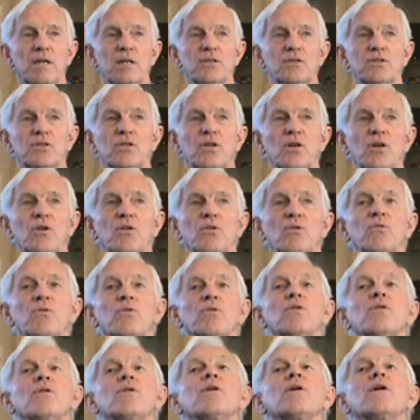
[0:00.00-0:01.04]
And so
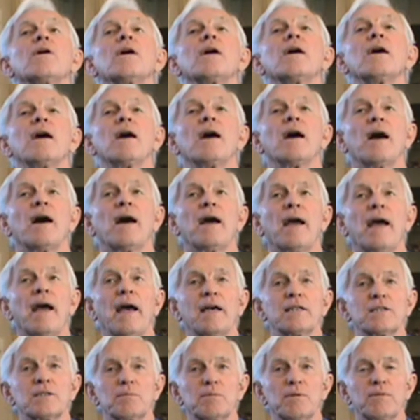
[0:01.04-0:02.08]
I
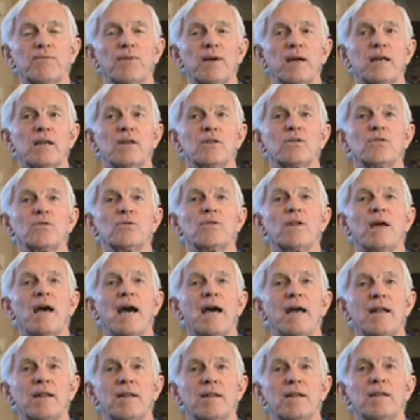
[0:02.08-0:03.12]
asked them if I could do
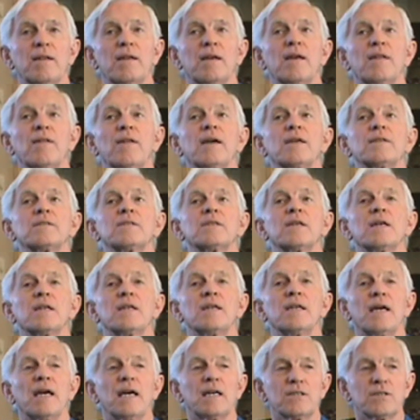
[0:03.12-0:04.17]
that, and they said
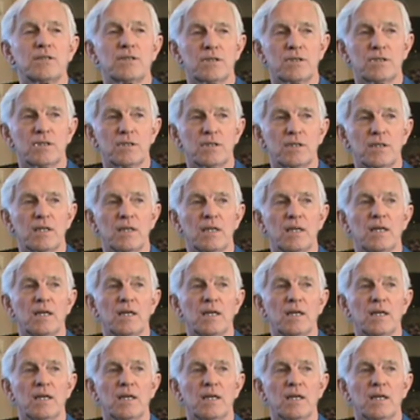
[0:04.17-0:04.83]
yes.